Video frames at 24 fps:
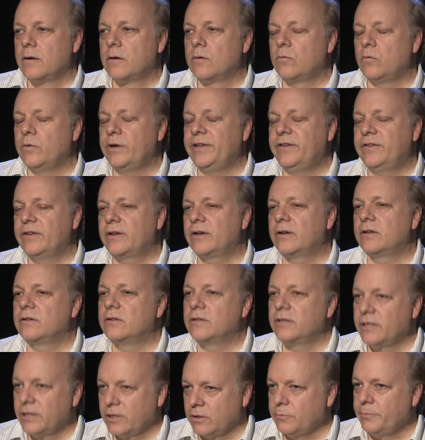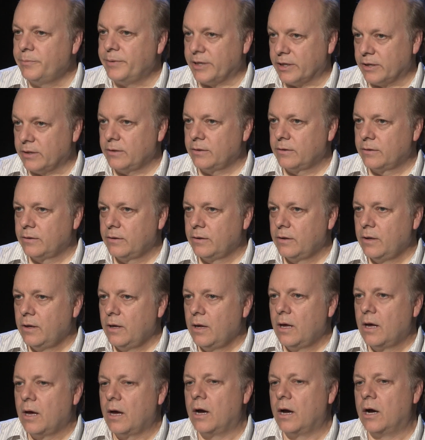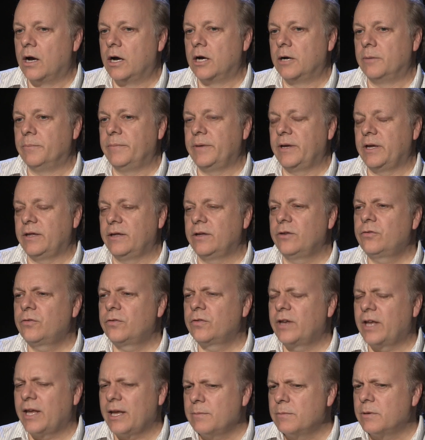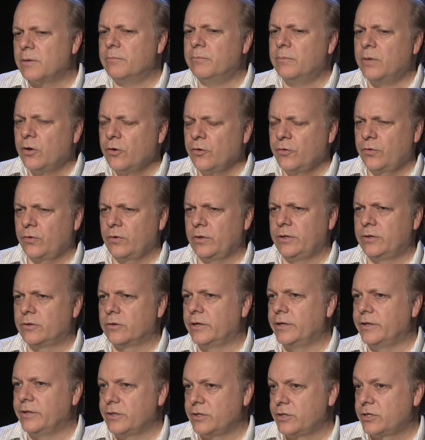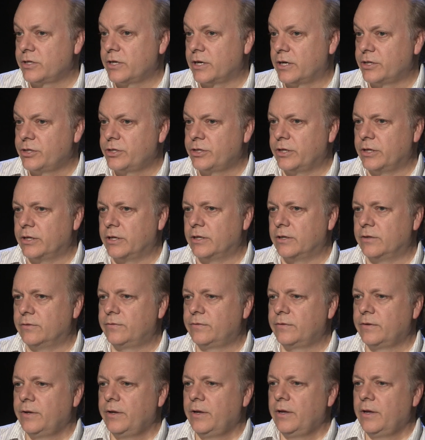We did a little bit. And this came up mostly during the discussion of,